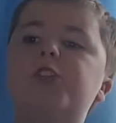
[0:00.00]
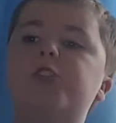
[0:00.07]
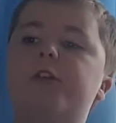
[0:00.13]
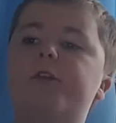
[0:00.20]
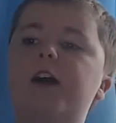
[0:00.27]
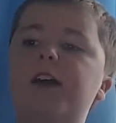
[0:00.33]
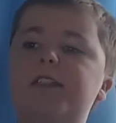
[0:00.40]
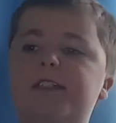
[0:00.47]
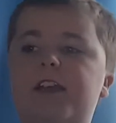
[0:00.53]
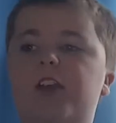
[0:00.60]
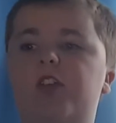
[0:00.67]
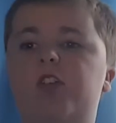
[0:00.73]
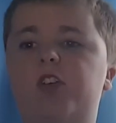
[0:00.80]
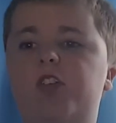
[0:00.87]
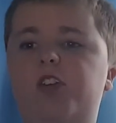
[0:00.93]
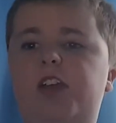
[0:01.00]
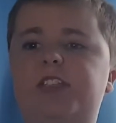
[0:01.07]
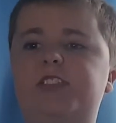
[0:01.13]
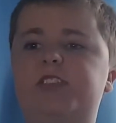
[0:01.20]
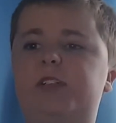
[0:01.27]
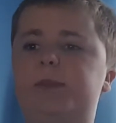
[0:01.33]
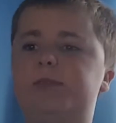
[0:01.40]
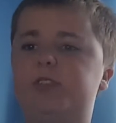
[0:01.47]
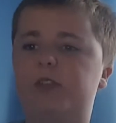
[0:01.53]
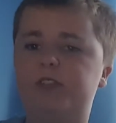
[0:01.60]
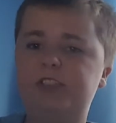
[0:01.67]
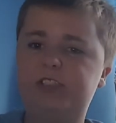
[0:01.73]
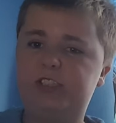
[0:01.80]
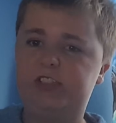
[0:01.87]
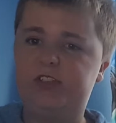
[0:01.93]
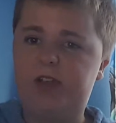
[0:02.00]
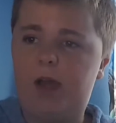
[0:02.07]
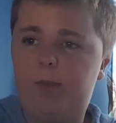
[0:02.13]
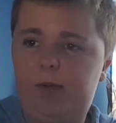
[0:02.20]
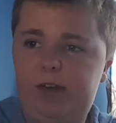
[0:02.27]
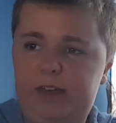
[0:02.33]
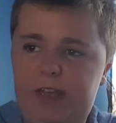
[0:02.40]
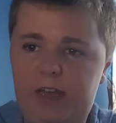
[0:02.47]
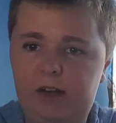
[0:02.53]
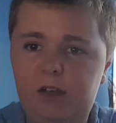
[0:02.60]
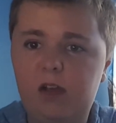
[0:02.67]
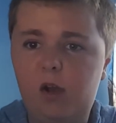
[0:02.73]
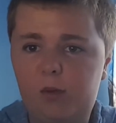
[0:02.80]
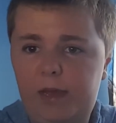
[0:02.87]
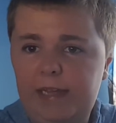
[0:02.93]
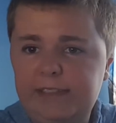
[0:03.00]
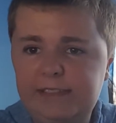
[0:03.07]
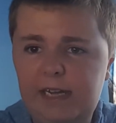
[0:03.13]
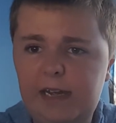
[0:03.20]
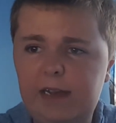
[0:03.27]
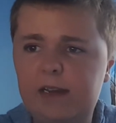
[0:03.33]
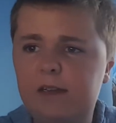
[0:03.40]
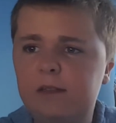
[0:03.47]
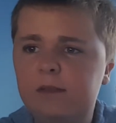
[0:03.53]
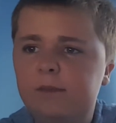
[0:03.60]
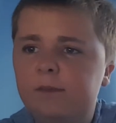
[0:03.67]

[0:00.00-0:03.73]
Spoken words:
you have got to get a good night's sleep so this doesn't happen again. Okay, Zack?